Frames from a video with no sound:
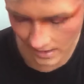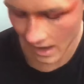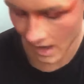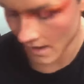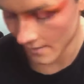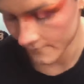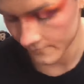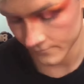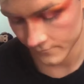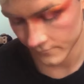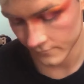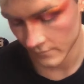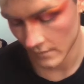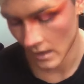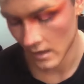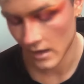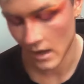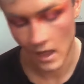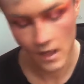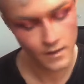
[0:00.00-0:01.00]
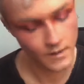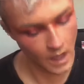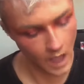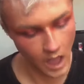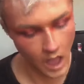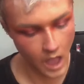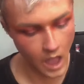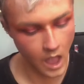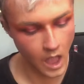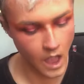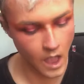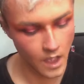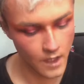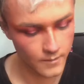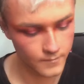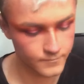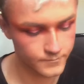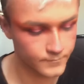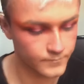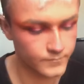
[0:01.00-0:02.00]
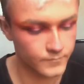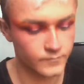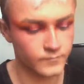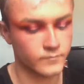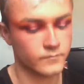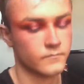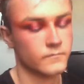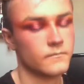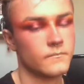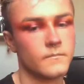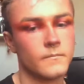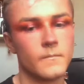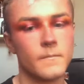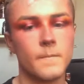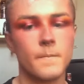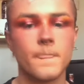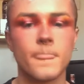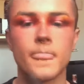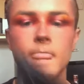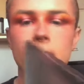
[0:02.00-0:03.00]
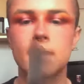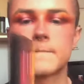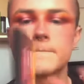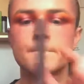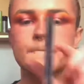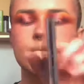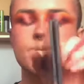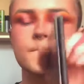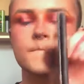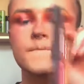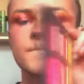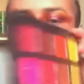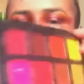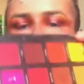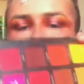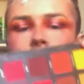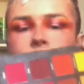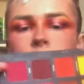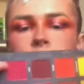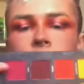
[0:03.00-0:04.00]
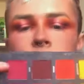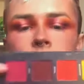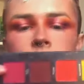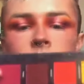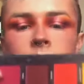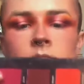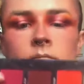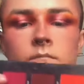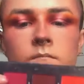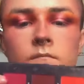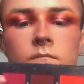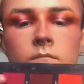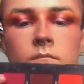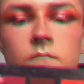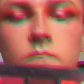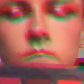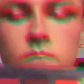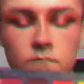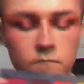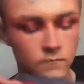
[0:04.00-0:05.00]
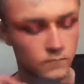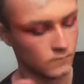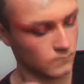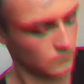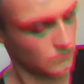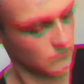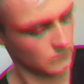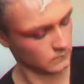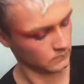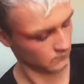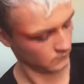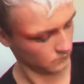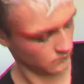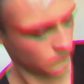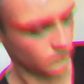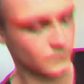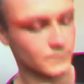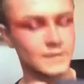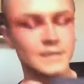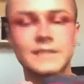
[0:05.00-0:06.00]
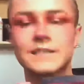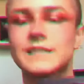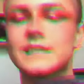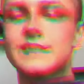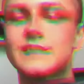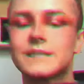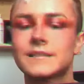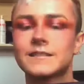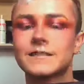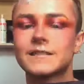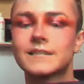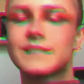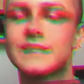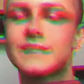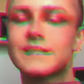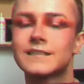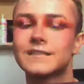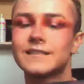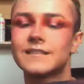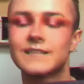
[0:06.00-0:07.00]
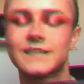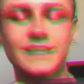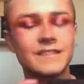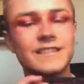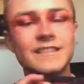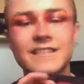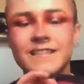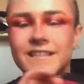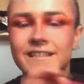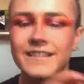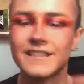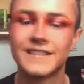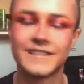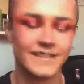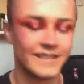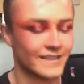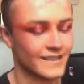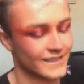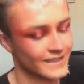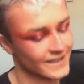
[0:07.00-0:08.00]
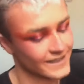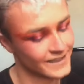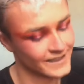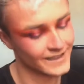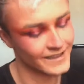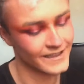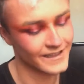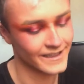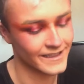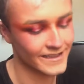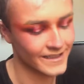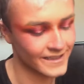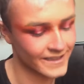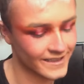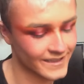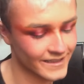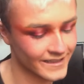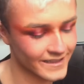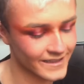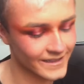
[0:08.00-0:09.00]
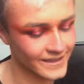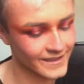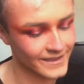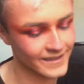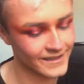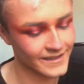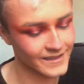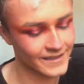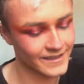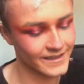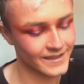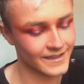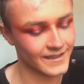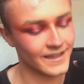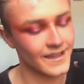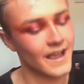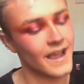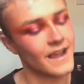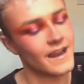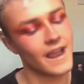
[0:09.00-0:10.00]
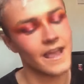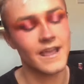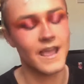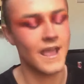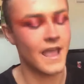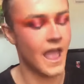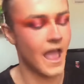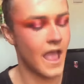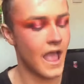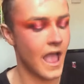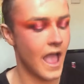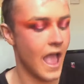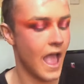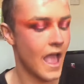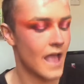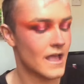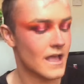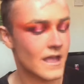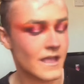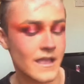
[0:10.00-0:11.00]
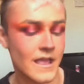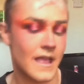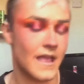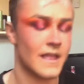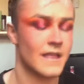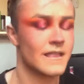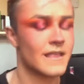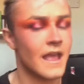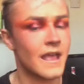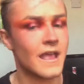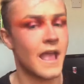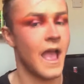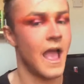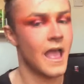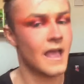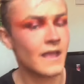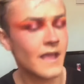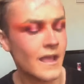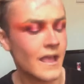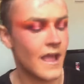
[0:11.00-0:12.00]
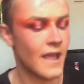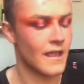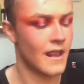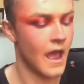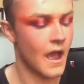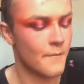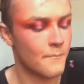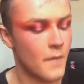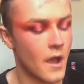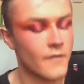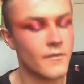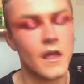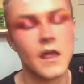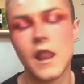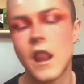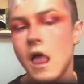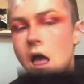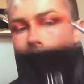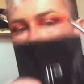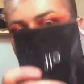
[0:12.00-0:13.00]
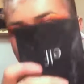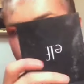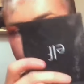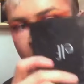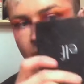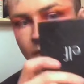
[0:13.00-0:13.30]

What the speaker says: yellow, you can't go like too harsh on yellow, it's just not that kind of colour, I've always found. So now I'm going back in with Muse, and I'm going, I think, no, we're dancing,